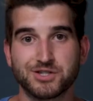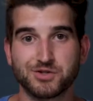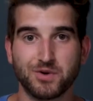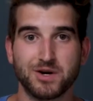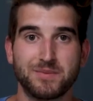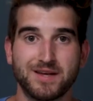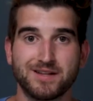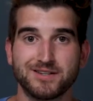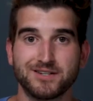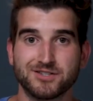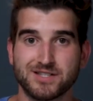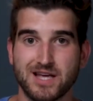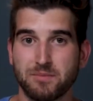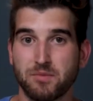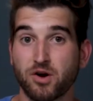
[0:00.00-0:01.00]
I just want to be clear,
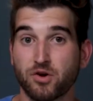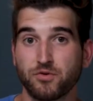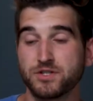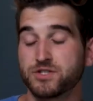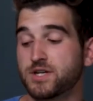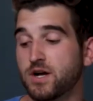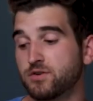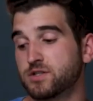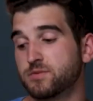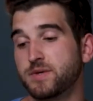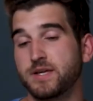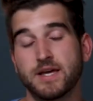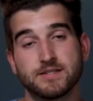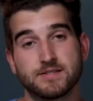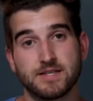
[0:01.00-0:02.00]
Sandmarc reached out to
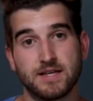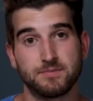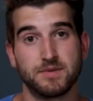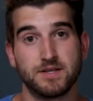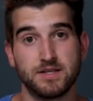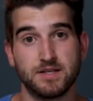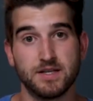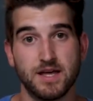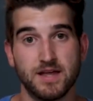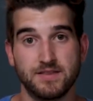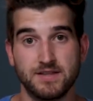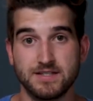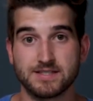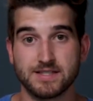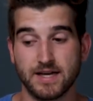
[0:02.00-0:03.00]
me and sent me
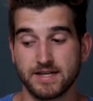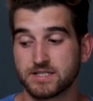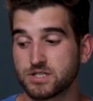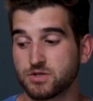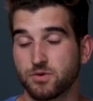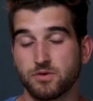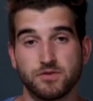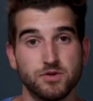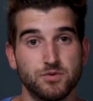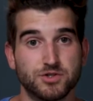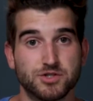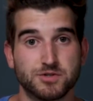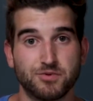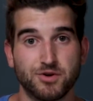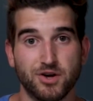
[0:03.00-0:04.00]
these lights to review,
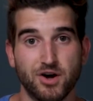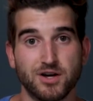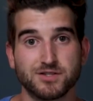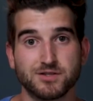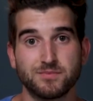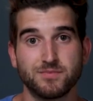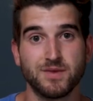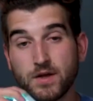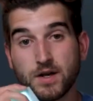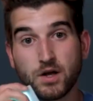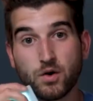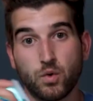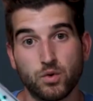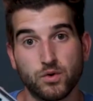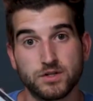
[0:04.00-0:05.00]
which is pretty awesome. You get
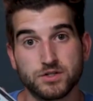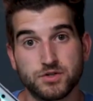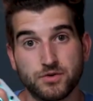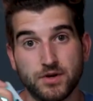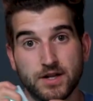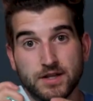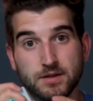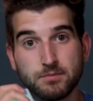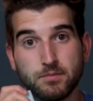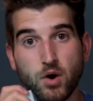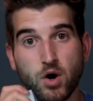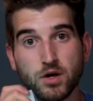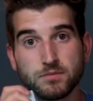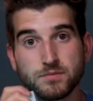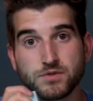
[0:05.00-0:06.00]
a 1/4 inch thread at the
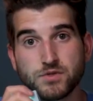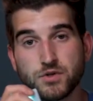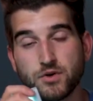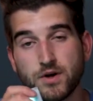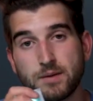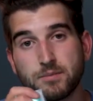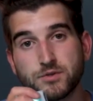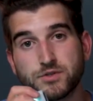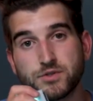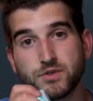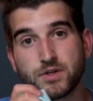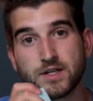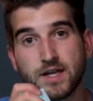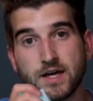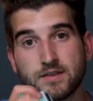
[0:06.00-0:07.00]
bottom, so you're able to
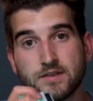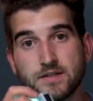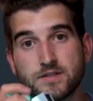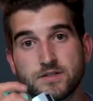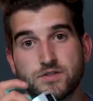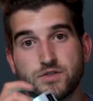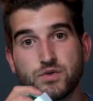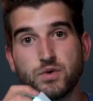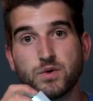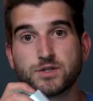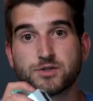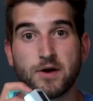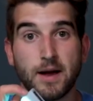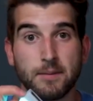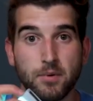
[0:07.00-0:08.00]
connect this to a
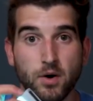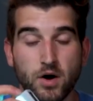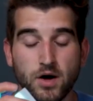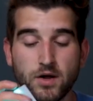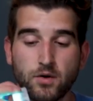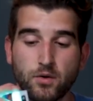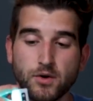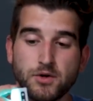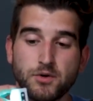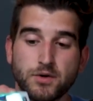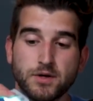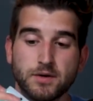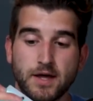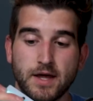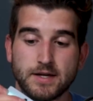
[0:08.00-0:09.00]
tripod, or you
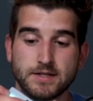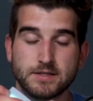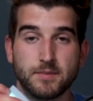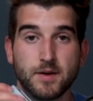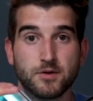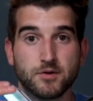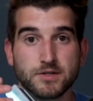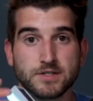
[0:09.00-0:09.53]
can get some other